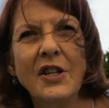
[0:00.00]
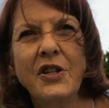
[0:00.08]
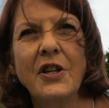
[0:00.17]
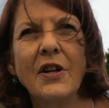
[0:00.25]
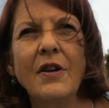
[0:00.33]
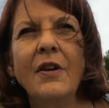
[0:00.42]

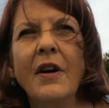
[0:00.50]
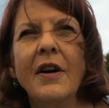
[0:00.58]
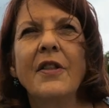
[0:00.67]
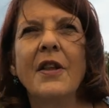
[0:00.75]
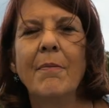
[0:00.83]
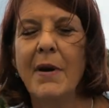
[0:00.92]
issue
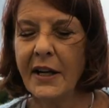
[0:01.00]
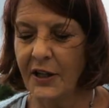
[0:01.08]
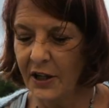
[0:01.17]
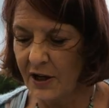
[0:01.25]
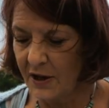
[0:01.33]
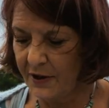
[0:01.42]
the
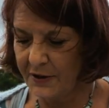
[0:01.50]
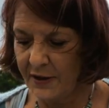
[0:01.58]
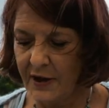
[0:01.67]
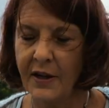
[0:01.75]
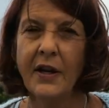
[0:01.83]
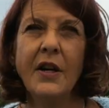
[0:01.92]
Magna
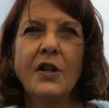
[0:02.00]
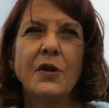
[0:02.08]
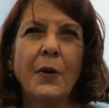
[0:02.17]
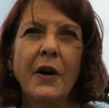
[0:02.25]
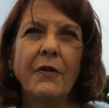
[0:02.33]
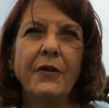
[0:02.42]
Carta
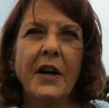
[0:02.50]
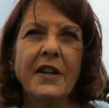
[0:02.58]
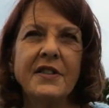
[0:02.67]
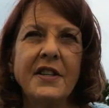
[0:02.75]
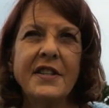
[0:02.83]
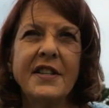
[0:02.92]

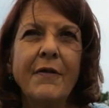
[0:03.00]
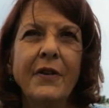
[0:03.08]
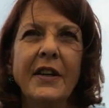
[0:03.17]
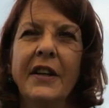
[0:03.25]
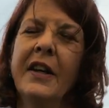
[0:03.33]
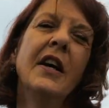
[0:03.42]

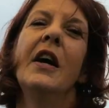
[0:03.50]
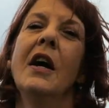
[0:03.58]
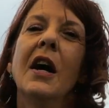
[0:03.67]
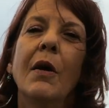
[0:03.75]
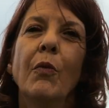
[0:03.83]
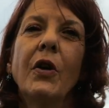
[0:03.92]
1297.
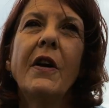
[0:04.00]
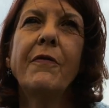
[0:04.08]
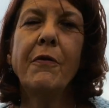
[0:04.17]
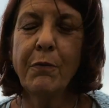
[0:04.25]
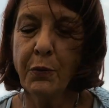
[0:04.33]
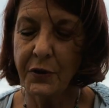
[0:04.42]
And what I
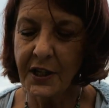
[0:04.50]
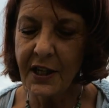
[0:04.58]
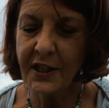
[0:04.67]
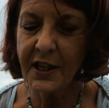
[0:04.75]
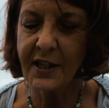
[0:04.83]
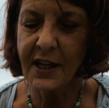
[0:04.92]

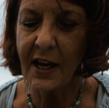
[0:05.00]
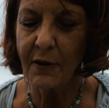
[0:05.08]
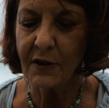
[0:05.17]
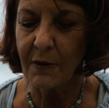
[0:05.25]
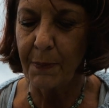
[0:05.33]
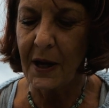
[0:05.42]
did today
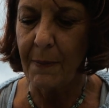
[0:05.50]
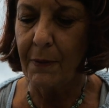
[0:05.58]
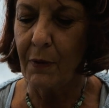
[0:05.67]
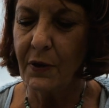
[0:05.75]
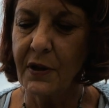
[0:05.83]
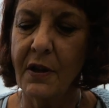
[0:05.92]
to
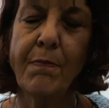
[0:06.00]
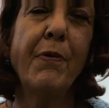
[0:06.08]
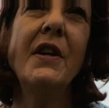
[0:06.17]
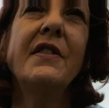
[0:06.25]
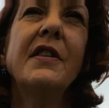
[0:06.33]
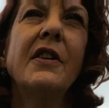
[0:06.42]
people was to
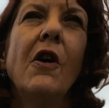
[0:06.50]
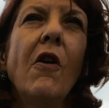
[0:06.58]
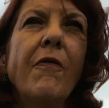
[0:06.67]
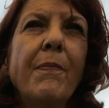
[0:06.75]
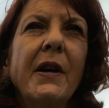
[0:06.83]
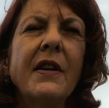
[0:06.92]
print it
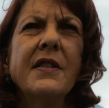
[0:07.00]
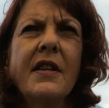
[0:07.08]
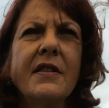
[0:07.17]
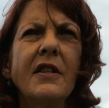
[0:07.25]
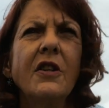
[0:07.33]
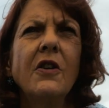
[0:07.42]
off, because
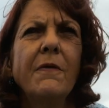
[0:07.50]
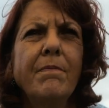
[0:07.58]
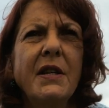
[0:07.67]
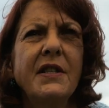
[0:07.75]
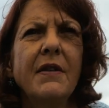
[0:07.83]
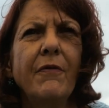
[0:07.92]
there's a lot of
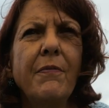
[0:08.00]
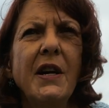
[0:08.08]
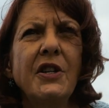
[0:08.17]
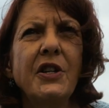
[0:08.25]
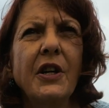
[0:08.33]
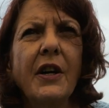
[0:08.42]

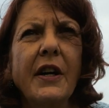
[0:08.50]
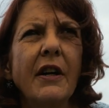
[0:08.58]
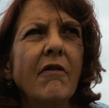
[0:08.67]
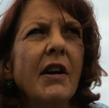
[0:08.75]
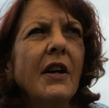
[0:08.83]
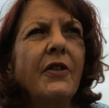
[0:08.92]
misinformation going
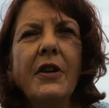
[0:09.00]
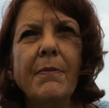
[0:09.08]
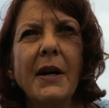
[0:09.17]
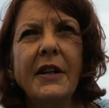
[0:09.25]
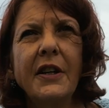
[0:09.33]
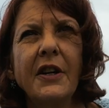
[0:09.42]
around that the
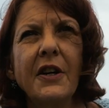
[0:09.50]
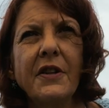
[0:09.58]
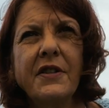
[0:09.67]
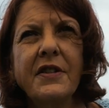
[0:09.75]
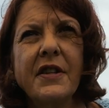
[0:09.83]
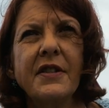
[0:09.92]
Magna
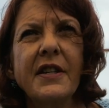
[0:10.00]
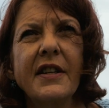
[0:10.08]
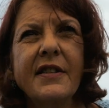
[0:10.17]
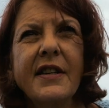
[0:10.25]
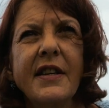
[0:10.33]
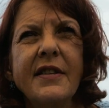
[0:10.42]
Carta doesn't
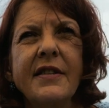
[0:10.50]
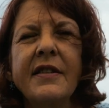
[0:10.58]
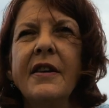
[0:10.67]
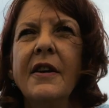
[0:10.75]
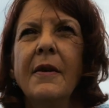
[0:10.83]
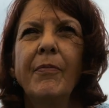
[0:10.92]
exist,
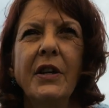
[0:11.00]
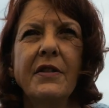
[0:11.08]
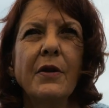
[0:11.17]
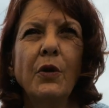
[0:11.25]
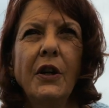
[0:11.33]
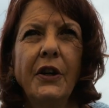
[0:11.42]

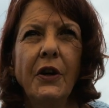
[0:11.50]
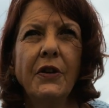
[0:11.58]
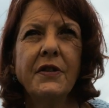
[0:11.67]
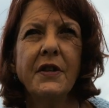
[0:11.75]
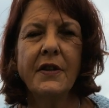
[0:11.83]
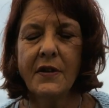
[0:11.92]
it's all a
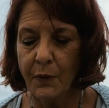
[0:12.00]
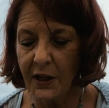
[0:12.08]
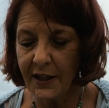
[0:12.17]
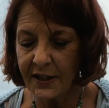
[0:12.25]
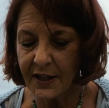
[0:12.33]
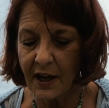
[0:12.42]
nonsense. Well,
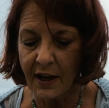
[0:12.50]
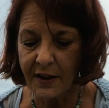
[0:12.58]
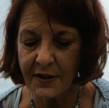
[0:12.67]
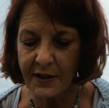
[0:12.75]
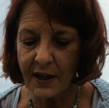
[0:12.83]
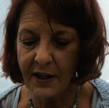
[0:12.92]
it
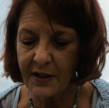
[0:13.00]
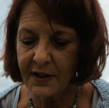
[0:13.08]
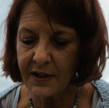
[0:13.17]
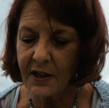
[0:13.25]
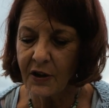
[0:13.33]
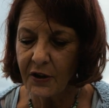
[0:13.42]
does, and it's
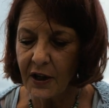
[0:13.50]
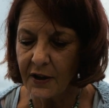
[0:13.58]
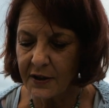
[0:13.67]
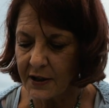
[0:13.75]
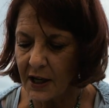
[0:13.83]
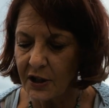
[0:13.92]
still on our
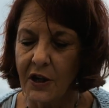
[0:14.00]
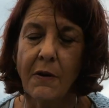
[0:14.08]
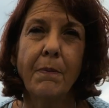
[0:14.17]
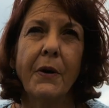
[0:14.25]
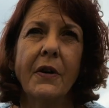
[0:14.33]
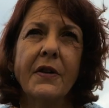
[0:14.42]

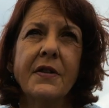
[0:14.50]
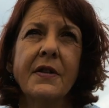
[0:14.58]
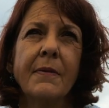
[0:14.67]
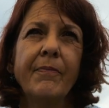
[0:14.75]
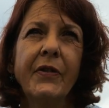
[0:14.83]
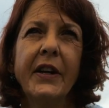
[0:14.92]
statute
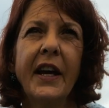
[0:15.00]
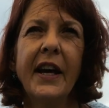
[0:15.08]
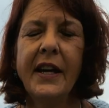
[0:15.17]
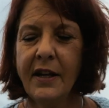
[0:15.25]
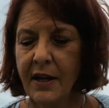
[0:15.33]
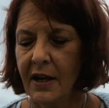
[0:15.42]
books, okay?